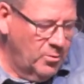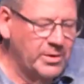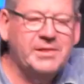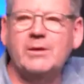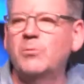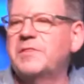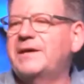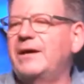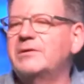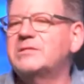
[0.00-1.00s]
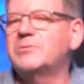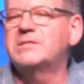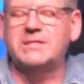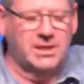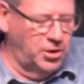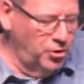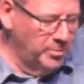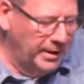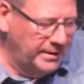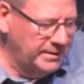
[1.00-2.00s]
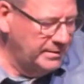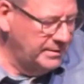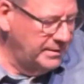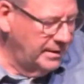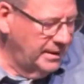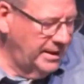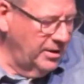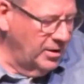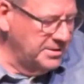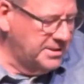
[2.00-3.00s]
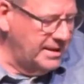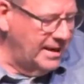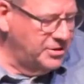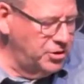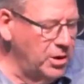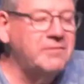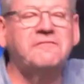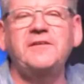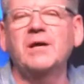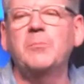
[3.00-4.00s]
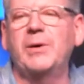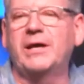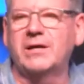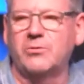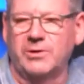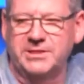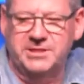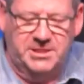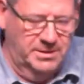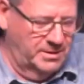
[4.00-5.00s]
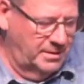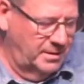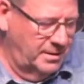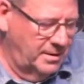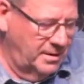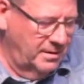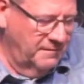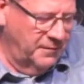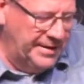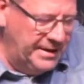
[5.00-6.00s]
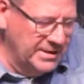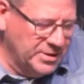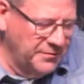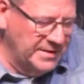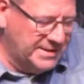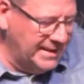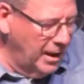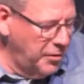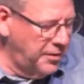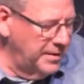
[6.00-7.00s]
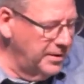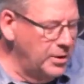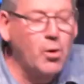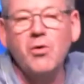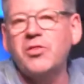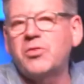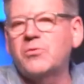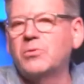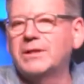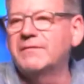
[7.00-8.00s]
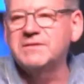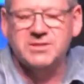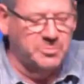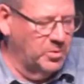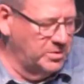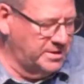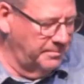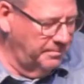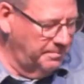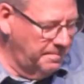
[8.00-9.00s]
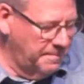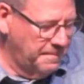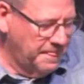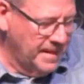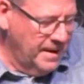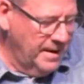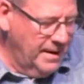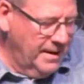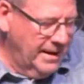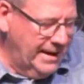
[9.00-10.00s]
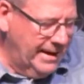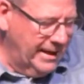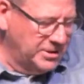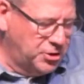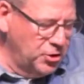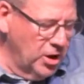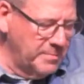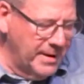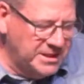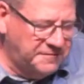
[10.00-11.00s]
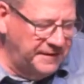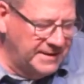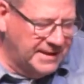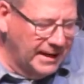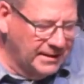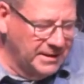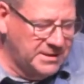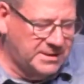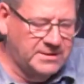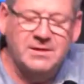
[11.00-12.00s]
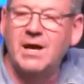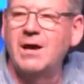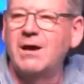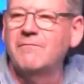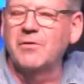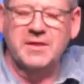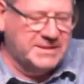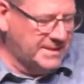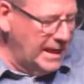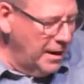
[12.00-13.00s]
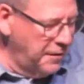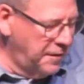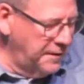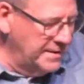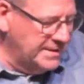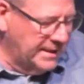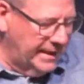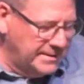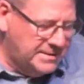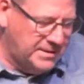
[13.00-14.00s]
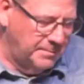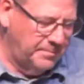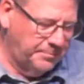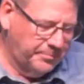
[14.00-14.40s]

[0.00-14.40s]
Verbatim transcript: With, with characteristic humor, he answered, I do not fear Breckinridge, for he is of the south, and the north will never support him. And I do not much fear Douglas, for the south is against him.